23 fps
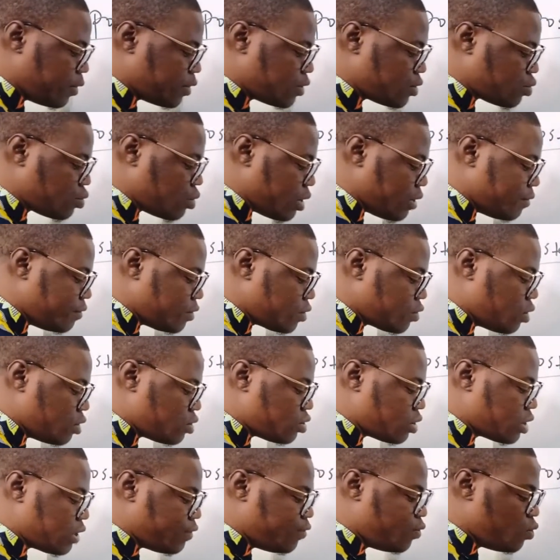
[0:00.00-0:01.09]
plus 12 is going
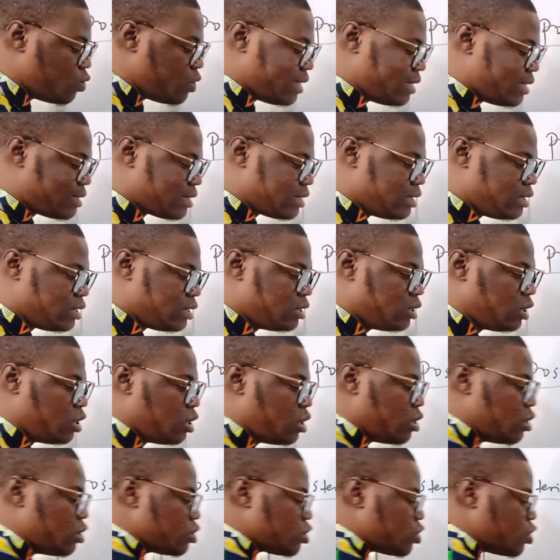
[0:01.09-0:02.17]
to give you 19.
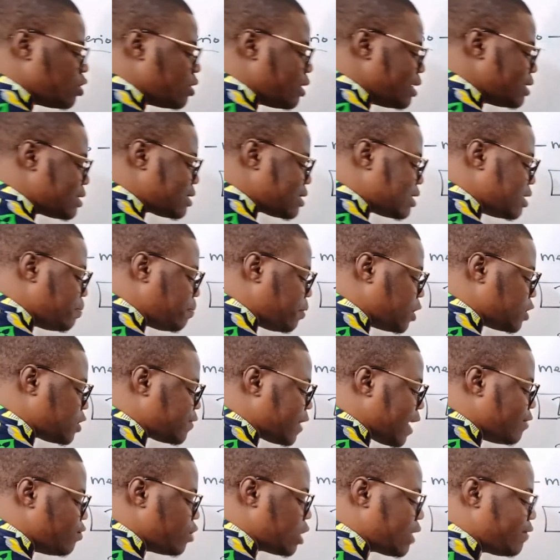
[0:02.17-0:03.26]
So 19 plus
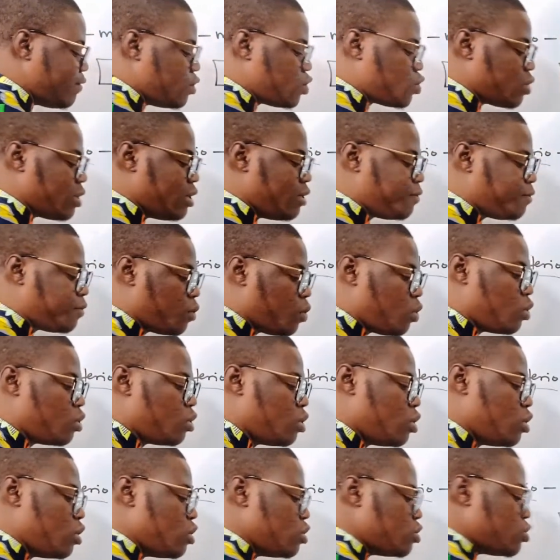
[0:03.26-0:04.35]
5 will give you
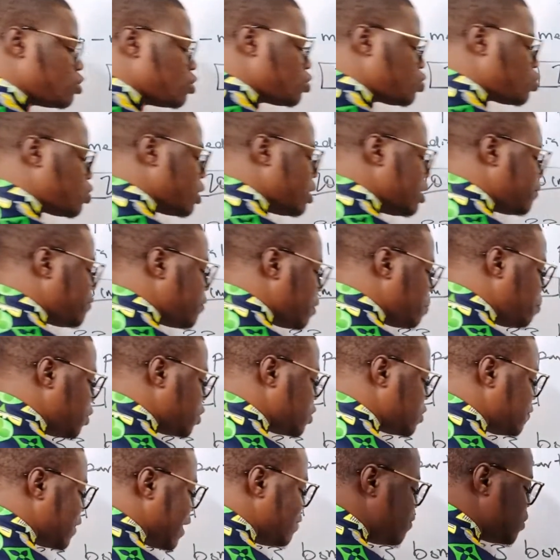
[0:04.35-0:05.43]
24. So 24
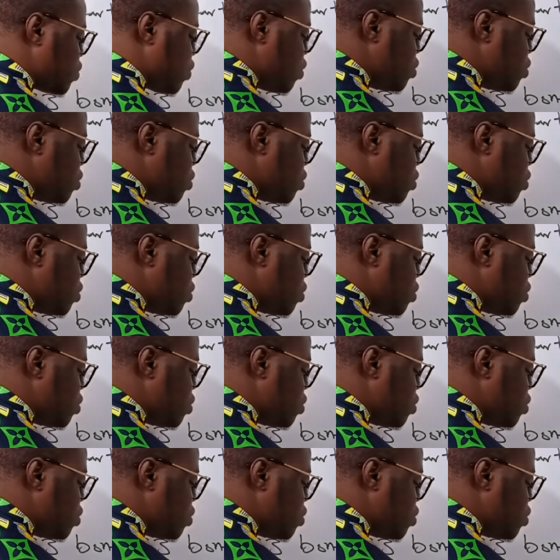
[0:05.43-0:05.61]
plus 5 is